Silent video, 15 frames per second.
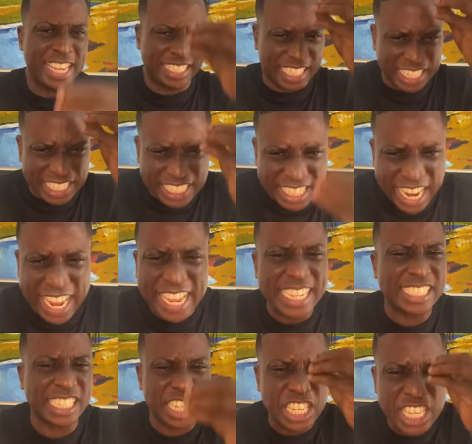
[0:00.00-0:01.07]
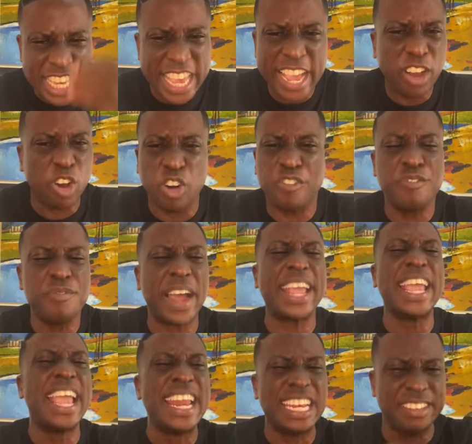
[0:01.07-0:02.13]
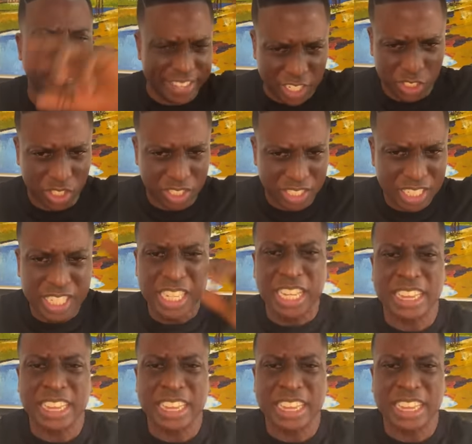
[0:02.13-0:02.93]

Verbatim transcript: is the day, is the year of my elevation.